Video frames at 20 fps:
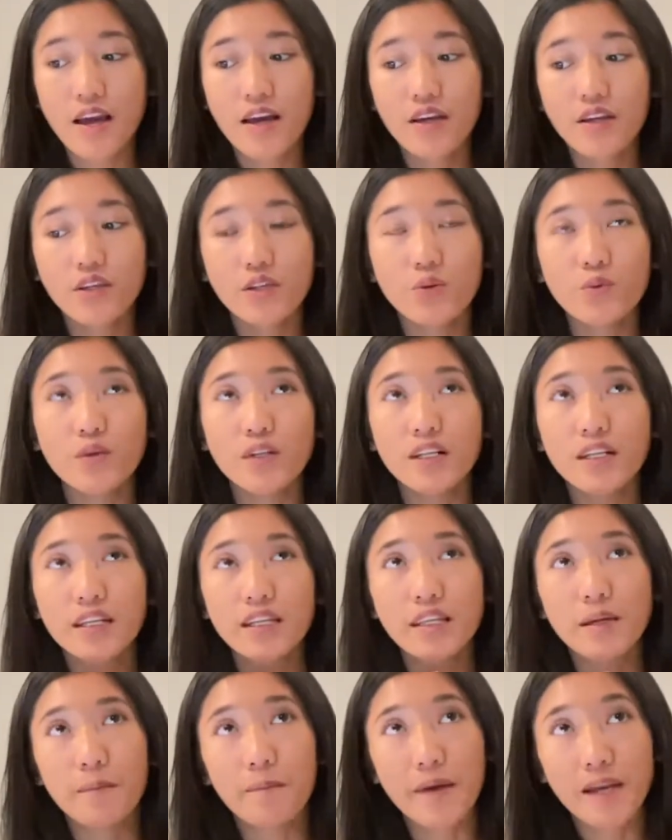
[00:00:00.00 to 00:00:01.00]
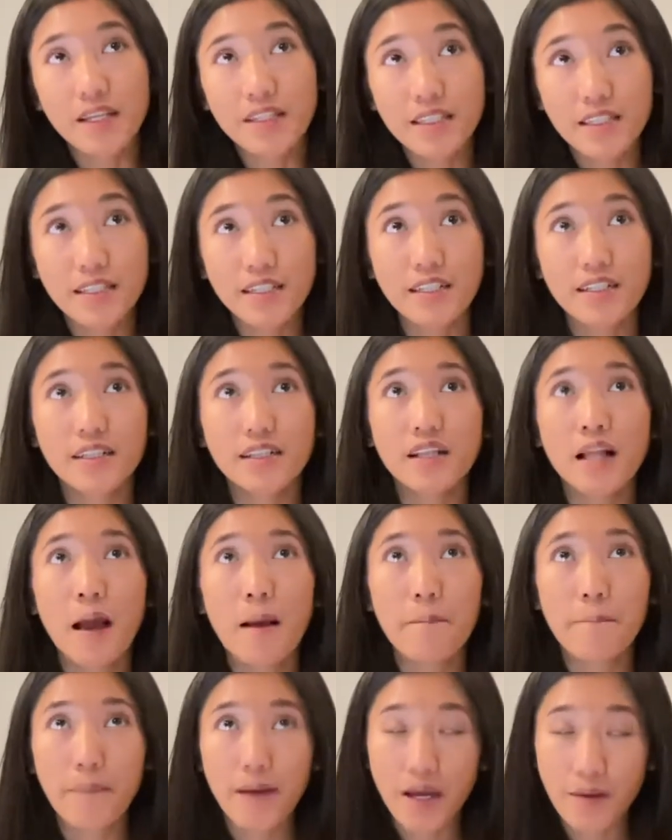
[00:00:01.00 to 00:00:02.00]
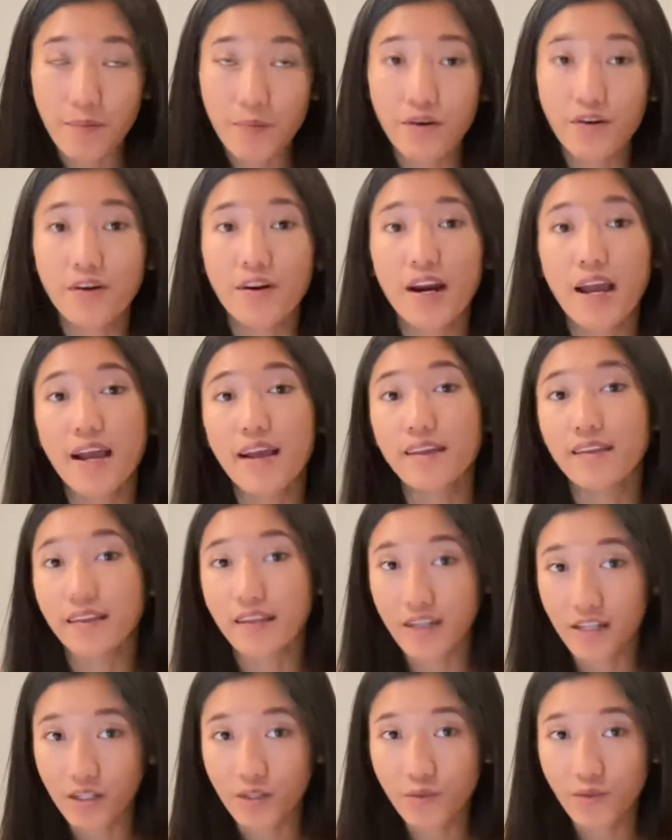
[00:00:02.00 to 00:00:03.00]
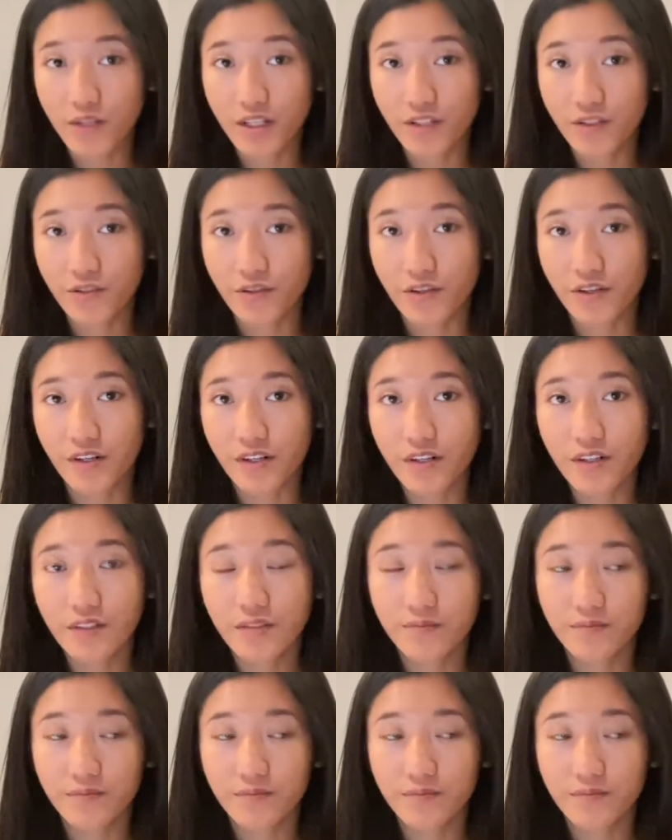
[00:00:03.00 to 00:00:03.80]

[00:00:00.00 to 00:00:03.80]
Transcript: You will need a pencil, paper, and calculator.